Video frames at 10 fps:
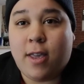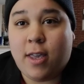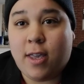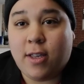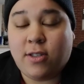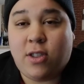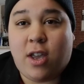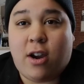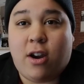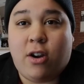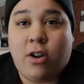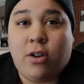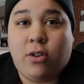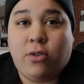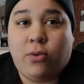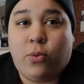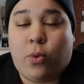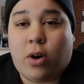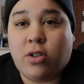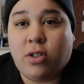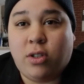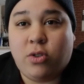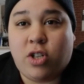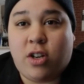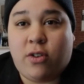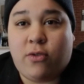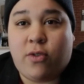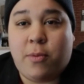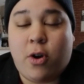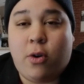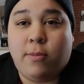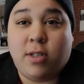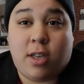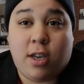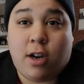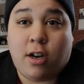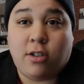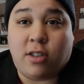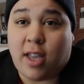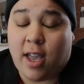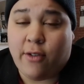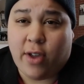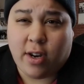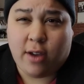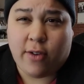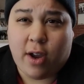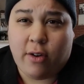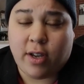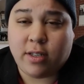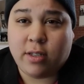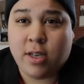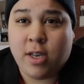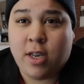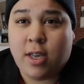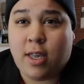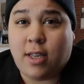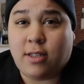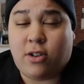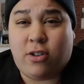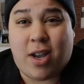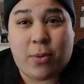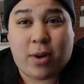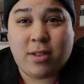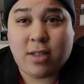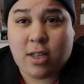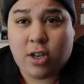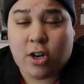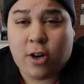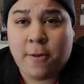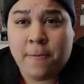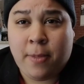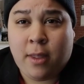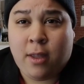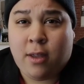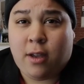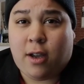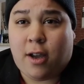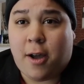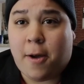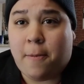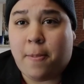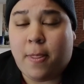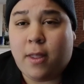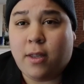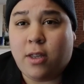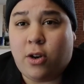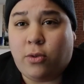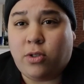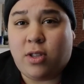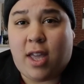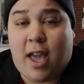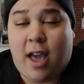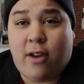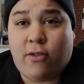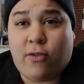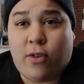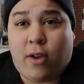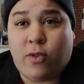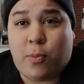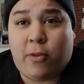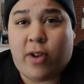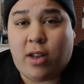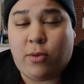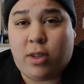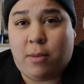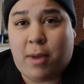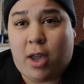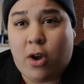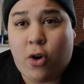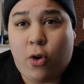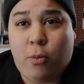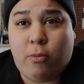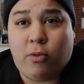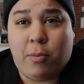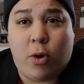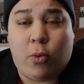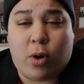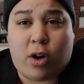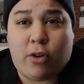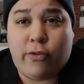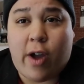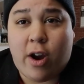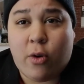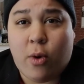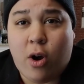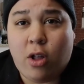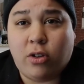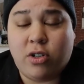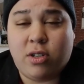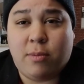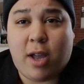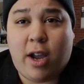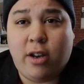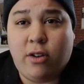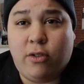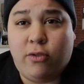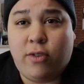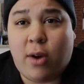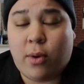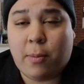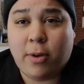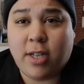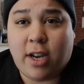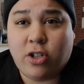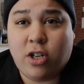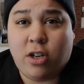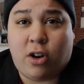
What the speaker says: Is their work solution from home secure? Do they have antivirus? Is their network secure? Do they have you provided with them a home remote worker firewall or some kind of network protection?